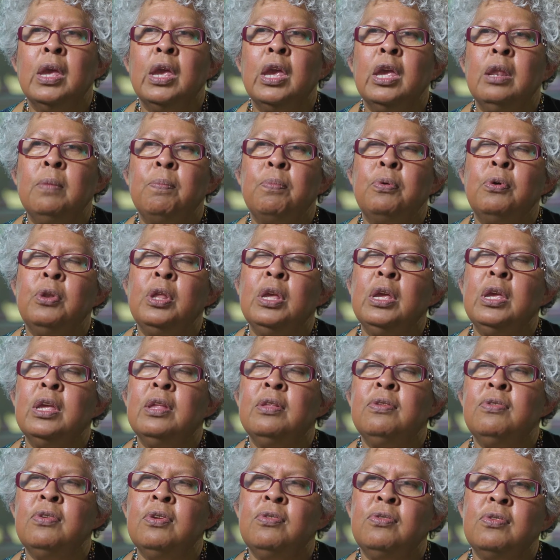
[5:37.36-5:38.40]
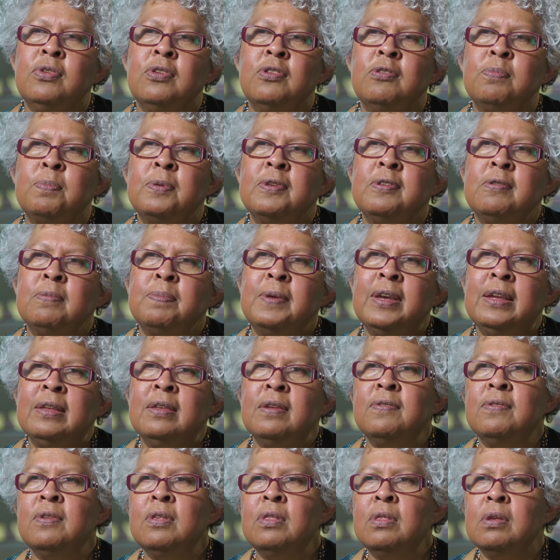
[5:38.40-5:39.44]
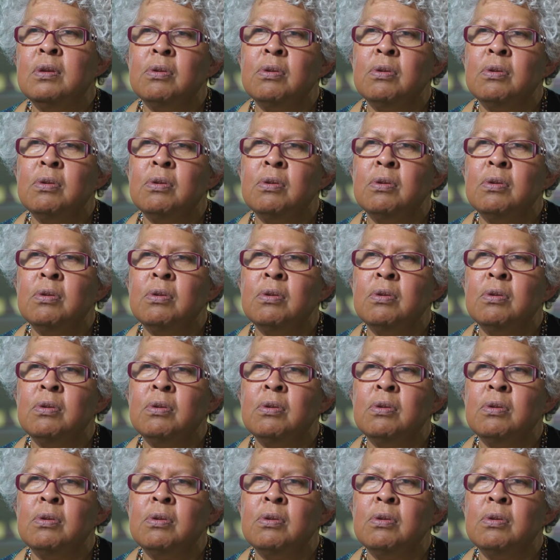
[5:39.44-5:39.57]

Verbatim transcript: in putting Indigenous perspectives in the